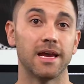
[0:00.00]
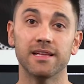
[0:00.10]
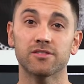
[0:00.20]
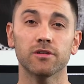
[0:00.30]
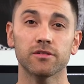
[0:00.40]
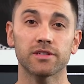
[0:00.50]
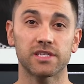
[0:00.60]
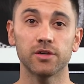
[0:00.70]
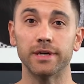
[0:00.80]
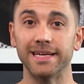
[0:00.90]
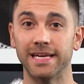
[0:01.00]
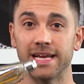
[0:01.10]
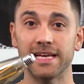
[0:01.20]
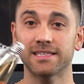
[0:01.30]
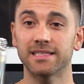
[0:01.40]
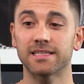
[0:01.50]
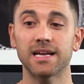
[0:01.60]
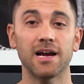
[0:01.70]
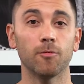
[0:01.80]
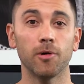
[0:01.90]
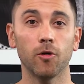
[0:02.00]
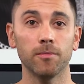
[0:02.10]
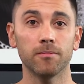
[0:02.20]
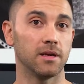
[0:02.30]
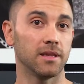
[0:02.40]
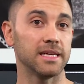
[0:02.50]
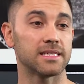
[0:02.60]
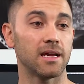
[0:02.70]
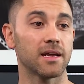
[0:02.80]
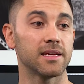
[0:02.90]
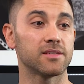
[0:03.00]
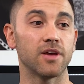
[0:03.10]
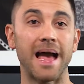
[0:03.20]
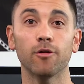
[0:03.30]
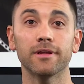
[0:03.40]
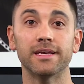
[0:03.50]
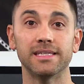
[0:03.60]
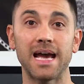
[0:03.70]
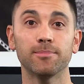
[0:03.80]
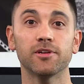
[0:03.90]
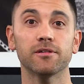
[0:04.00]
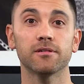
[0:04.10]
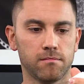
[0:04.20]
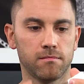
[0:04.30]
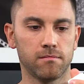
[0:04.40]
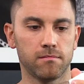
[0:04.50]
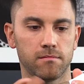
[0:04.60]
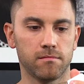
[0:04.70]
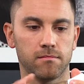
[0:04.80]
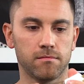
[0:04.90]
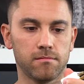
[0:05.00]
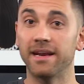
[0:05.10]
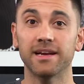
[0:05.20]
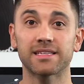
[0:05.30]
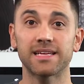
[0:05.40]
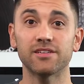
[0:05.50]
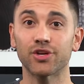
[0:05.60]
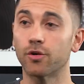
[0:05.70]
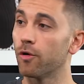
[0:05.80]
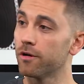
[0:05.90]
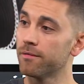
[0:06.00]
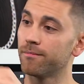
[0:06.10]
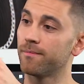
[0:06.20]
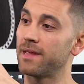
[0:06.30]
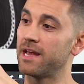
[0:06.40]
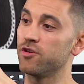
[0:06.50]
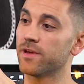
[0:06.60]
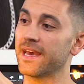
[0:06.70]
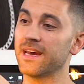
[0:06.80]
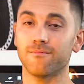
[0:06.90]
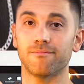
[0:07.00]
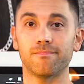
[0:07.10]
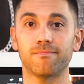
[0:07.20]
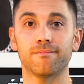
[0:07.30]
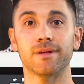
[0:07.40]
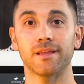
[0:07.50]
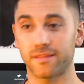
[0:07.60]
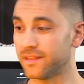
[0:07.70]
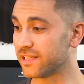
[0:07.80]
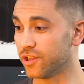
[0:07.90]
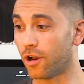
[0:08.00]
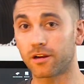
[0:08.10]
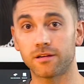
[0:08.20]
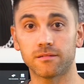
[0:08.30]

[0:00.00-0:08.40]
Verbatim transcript: And that's all there is to it. An Edison style bulb, a light socket to outlet adapter, and an extension cord, and you get this look.